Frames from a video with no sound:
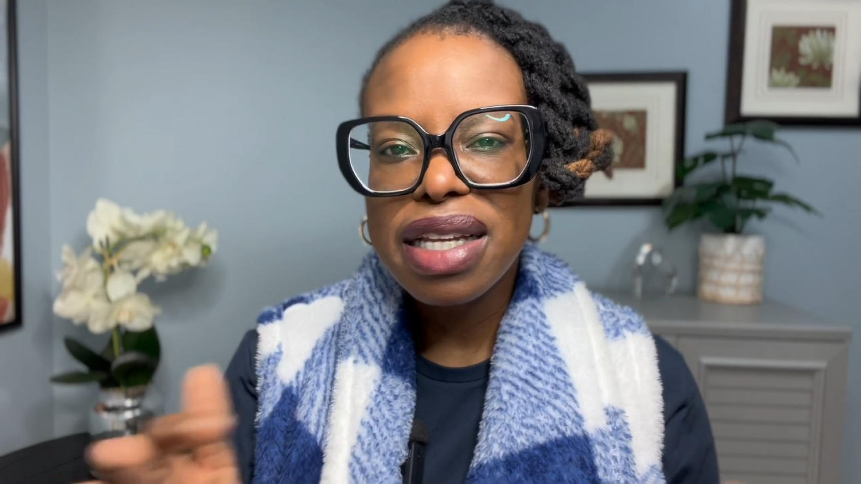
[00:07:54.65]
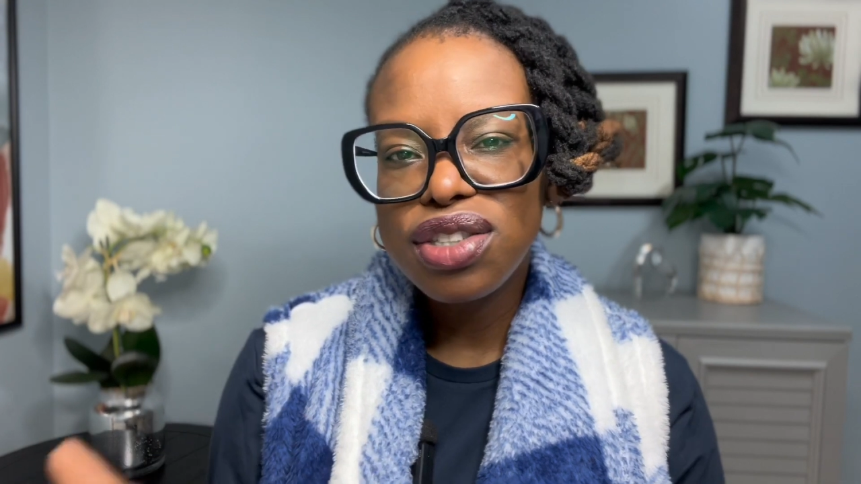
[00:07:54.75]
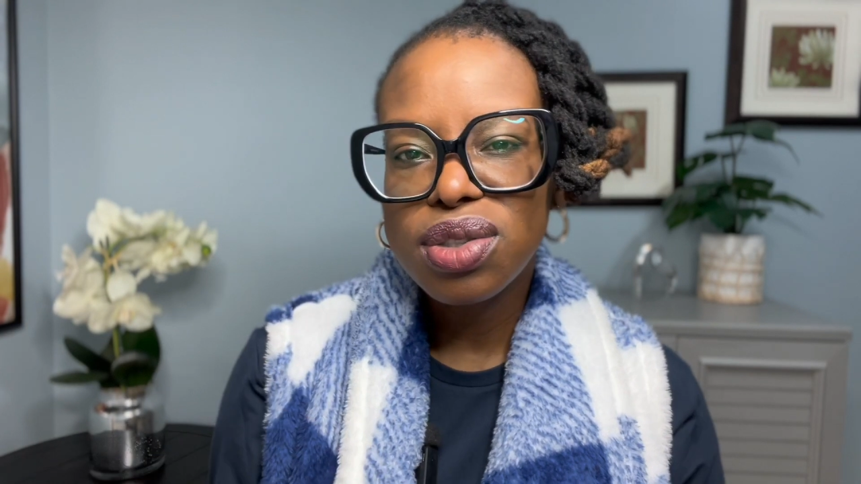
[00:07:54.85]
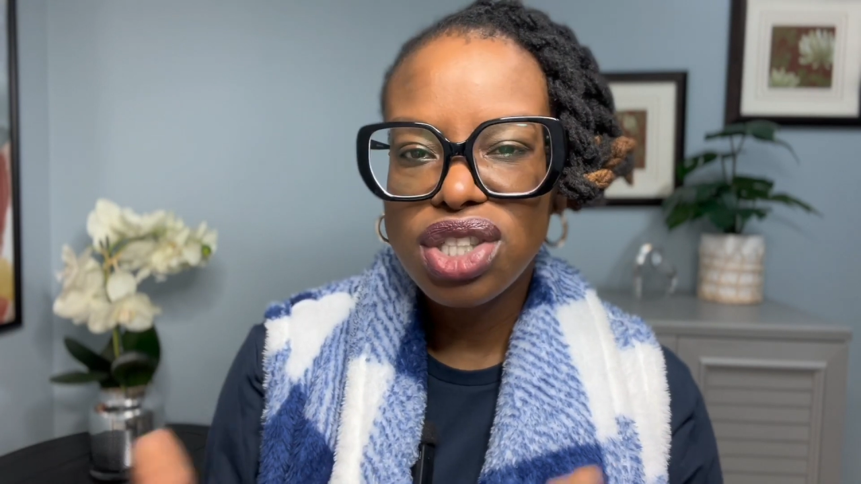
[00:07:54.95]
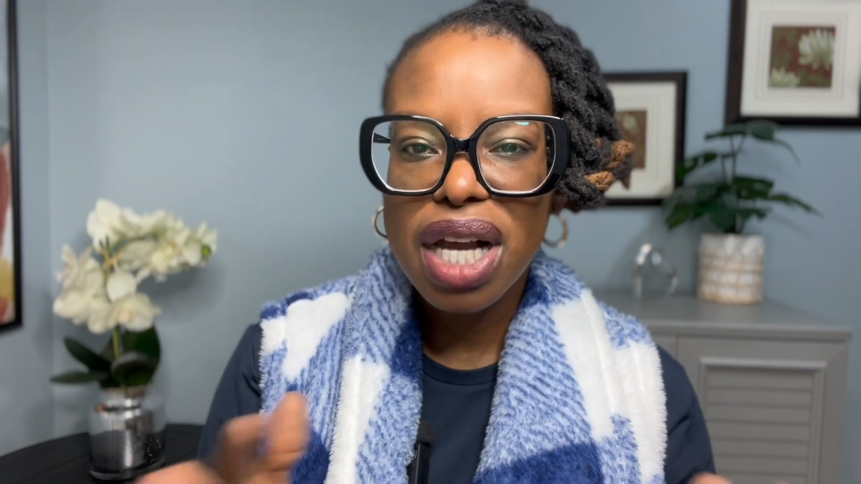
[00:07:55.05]

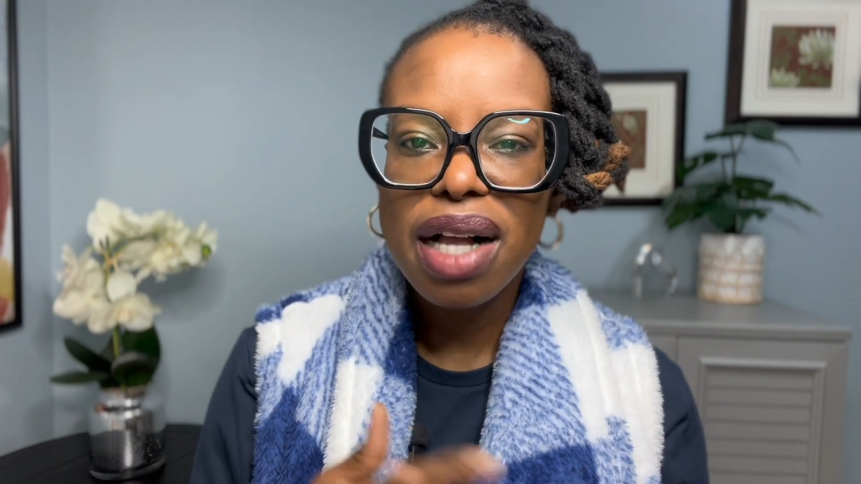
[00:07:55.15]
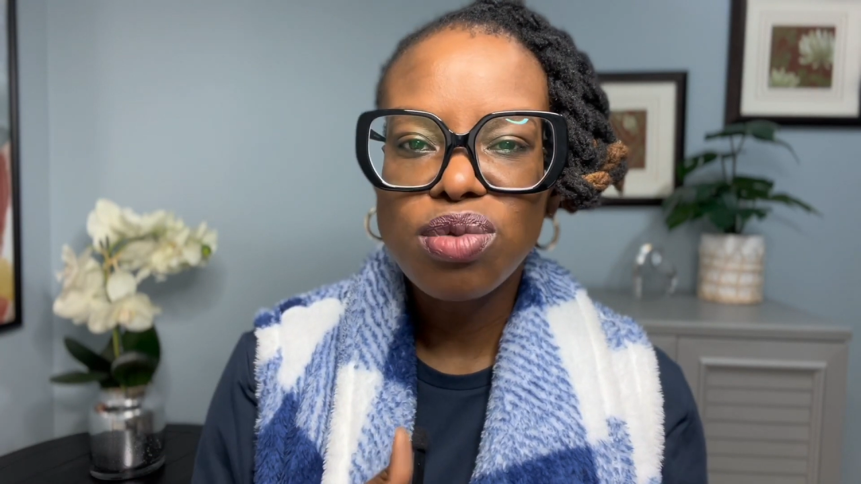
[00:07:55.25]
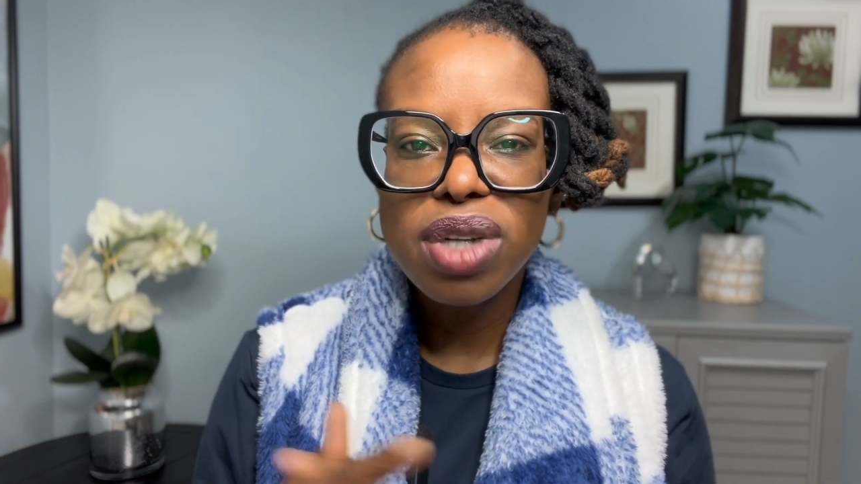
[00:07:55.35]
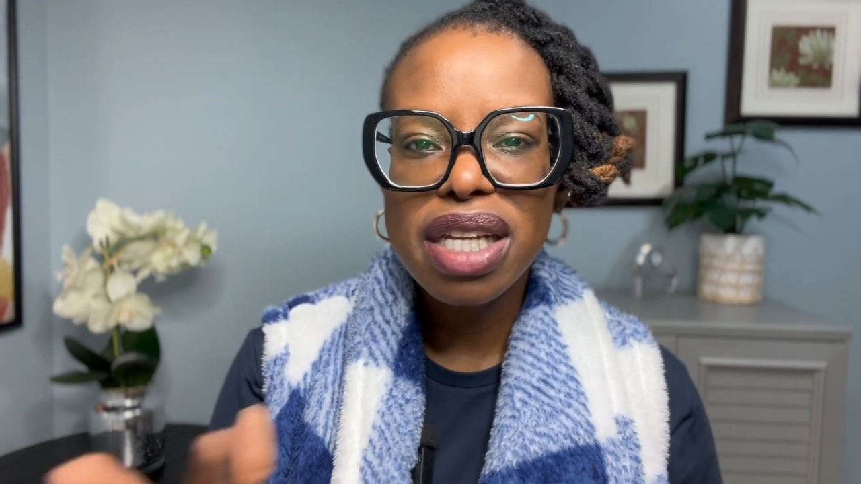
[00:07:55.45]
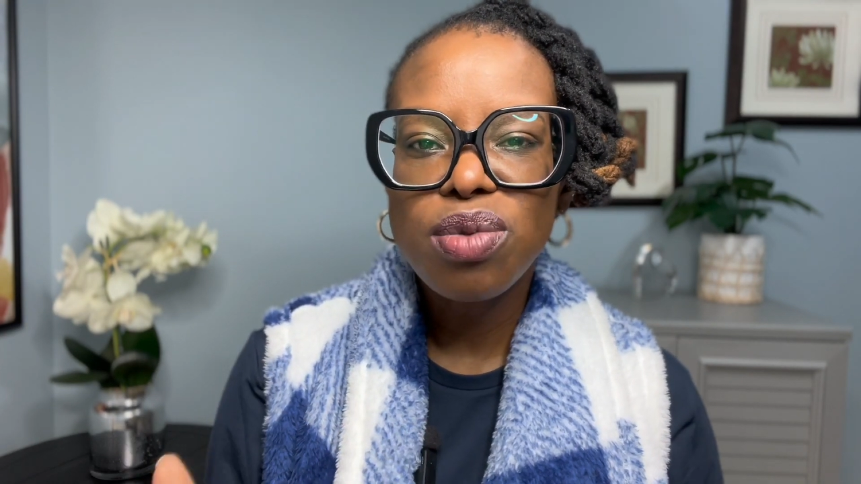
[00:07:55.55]
Is your
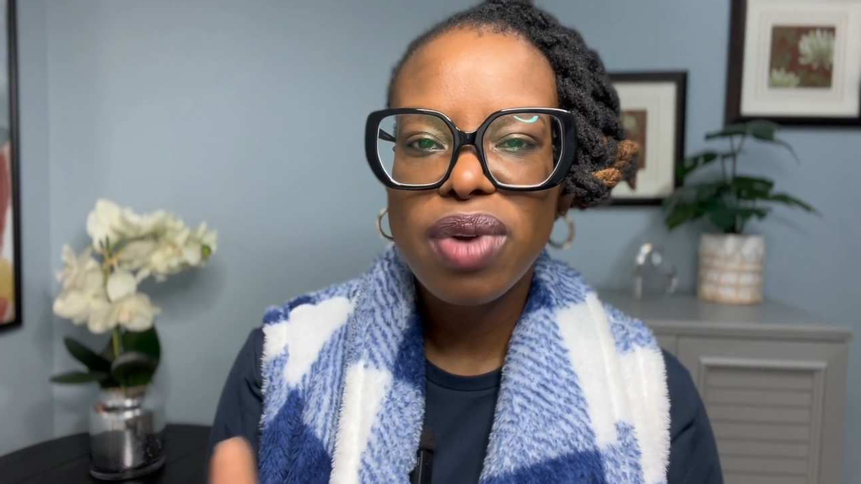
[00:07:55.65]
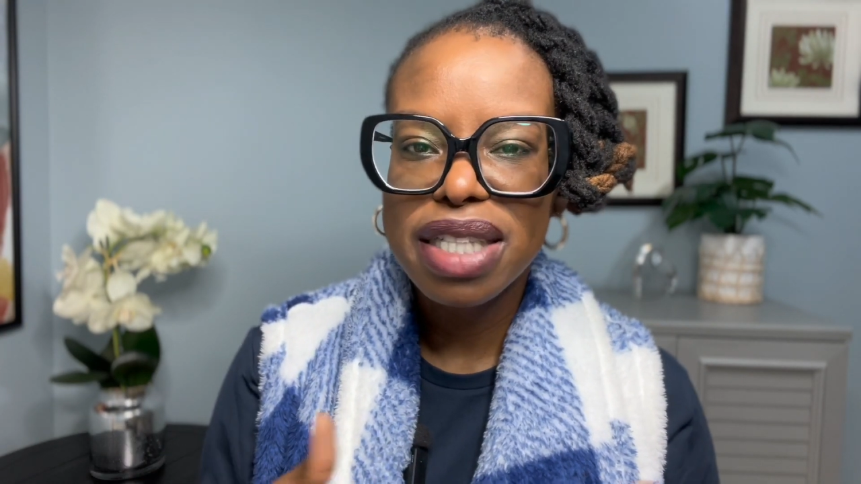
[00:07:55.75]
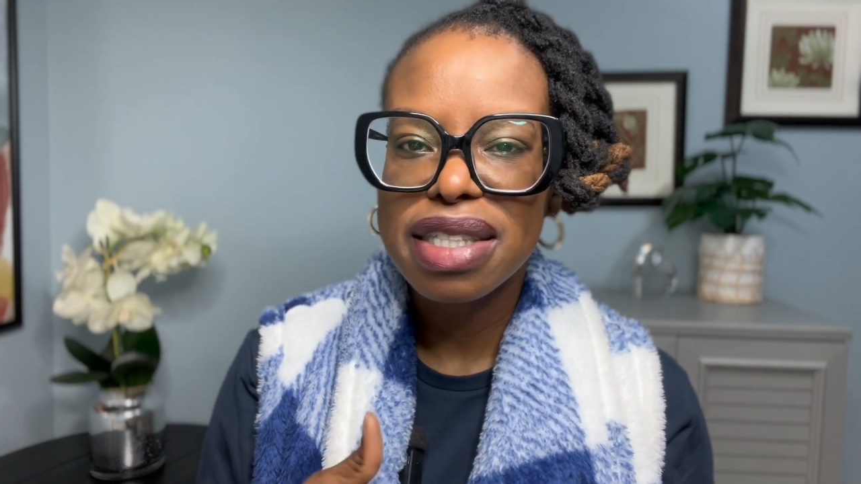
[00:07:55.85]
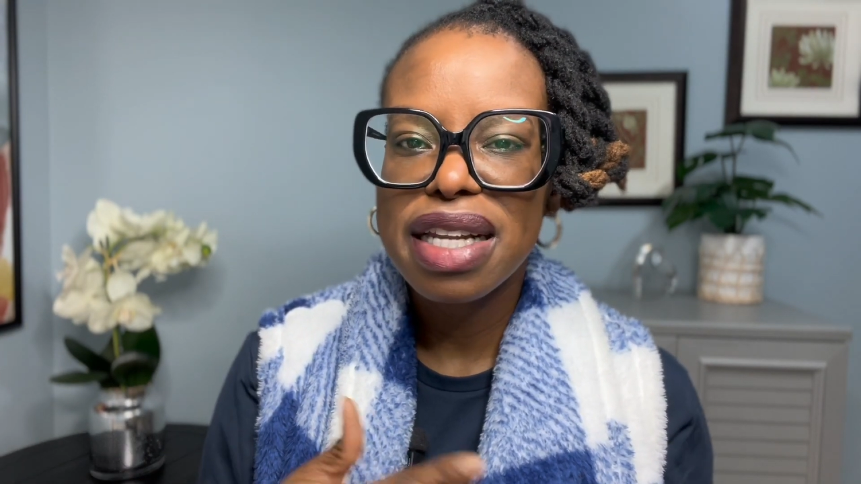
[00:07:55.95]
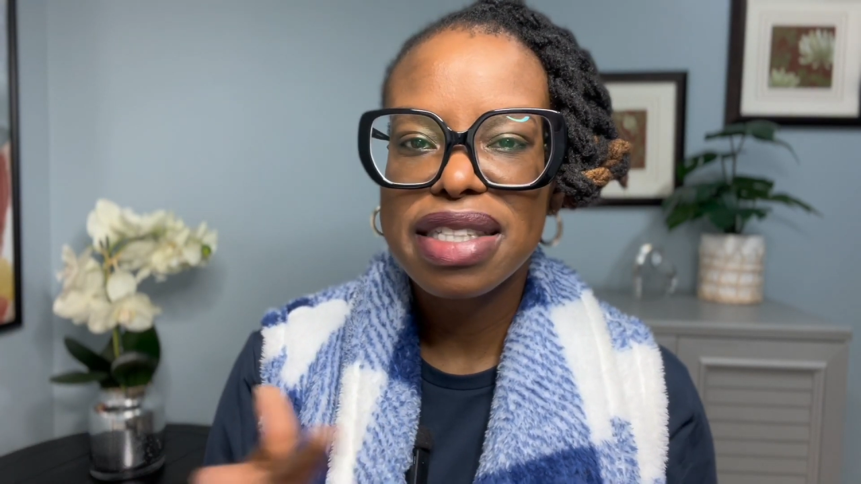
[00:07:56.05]
child really
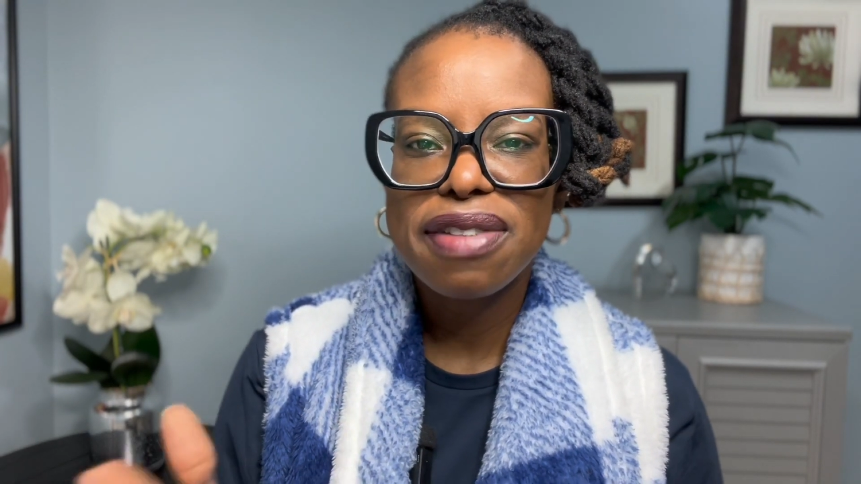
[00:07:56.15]
restless?